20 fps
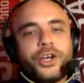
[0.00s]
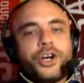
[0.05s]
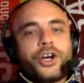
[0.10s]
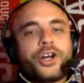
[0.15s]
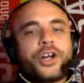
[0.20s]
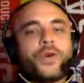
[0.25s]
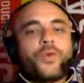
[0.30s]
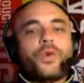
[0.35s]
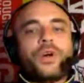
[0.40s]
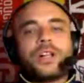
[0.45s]
All right,
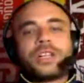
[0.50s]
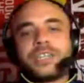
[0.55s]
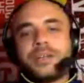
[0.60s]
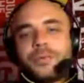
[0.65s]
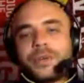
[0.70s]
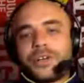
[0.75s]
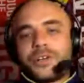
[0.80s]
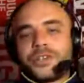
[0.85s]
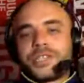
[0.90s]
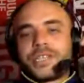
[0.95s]
welcome
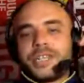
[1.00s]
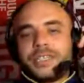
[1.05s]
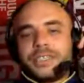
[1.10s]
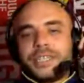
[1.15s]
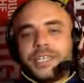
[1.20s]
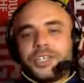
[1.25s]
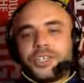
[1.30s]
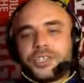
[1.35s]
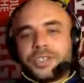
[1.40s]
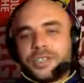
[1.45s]
RSL
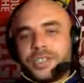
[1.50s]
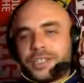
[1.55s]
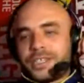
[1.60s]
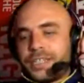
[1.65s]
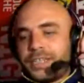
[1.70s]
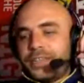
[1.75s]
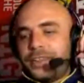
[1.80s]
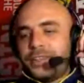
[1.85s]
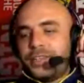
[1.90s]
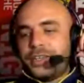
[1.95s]
Nation. It's
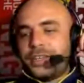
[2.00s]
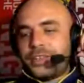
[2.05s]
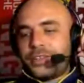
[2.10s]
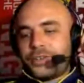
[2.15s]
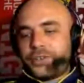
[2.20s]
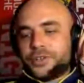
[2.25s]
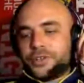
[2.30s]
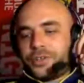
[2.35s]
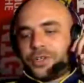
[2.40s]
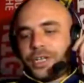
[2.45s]

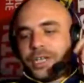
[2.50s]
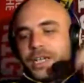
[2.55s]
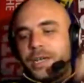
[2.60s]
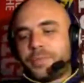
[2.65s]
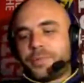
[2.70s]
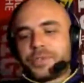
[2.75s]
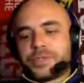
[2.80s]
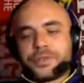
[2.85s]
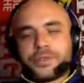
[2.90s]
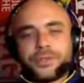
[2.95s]
another
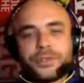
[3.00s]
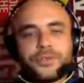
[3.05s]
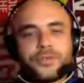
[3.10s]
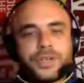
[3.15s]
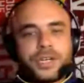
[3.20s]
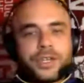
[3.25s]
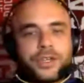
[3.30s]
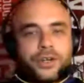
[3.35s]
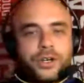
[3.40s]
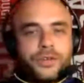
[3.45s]

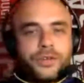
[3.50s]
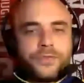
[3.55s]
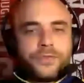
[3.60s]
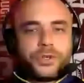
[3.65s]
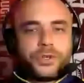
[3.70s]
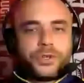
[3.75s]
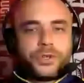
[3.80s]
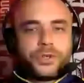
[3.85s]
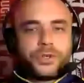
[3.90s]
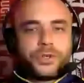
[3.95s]
episode of
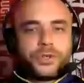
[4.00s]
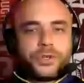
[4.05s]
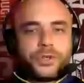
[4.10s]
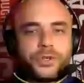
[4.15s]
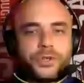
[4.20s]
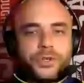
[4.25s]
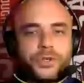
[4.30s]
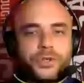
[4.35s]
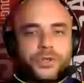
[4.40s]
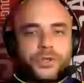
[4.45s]
your
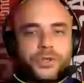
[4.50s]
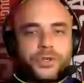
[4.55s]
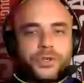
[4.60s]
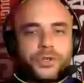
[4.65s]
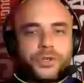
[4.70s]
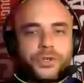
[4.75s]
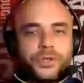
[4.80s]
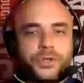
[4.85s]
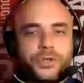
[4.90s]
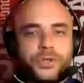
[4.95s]
Scarf Life
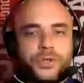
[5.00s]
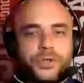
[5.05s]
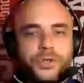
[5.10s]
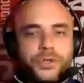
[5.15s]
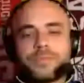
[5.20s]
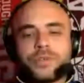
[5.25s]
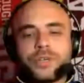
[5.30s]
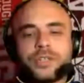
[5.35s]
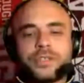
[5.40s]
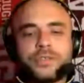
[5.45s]

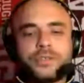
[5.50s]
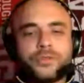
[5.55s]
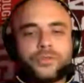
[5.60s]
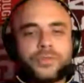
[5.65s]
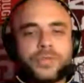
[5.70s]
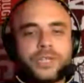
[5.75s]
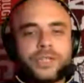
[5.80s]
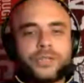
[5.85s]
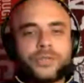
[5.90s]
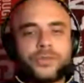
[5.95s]
podcast brought to you
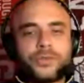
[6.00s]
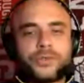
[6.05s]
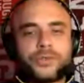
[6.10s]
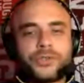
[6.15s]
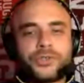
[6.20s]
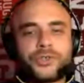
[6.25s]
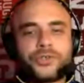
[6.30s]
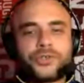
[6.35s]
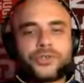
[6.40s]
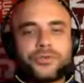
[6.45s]
by yours
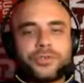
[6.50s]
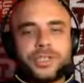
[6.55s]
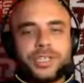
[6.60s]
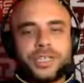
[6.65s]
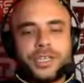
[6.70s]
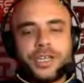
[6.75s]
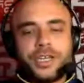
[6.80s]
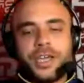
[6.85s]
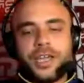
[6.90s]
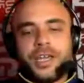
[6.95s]
truly,
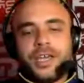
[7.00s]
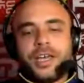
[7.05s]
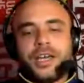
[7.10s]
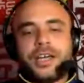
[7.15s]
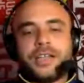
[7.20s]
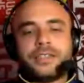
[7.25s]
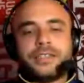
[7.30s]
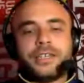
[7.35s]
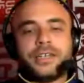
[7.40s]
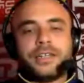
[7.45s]

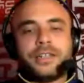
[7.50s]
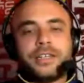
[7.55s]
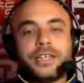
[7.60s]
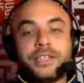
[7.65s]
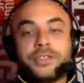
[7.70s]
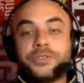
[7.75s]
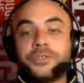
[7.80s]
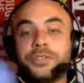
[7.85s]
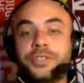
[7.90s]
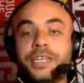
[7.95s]
Adele. And
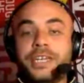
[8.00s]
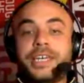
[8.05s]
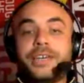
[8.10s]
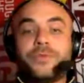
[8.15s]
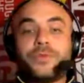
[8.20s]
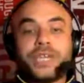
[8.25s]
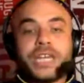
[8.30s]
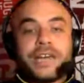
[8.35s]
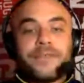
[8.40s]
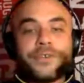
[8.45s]
today
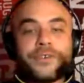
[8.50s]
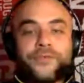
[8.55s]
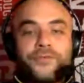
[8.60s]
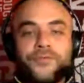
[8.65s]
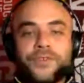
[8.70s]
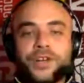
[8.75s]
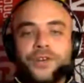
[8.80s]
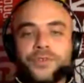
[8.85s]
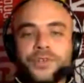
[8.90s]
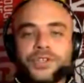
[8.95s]
we have a
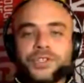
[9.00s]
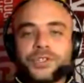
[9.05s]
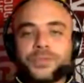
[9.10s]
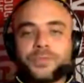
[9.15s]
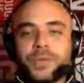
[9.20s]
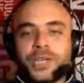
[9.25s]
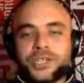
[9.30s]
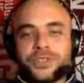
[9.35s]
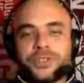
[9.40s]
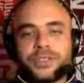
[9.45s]
very
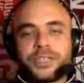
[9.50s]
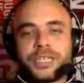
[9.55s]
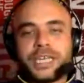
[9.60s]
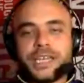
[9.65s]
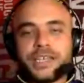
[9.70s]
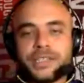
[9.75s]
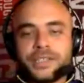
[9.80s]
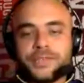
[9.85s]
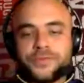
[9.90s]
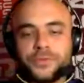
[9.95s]
special
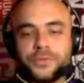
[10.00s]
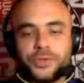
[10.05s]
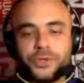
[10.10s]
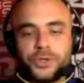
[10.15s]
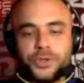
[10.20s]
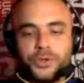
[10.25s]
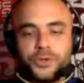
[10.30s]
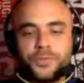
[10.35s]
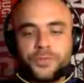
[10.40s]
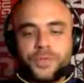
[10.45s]
guest for
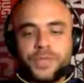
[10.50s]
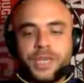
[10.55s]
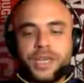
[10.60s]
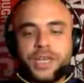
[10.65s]
you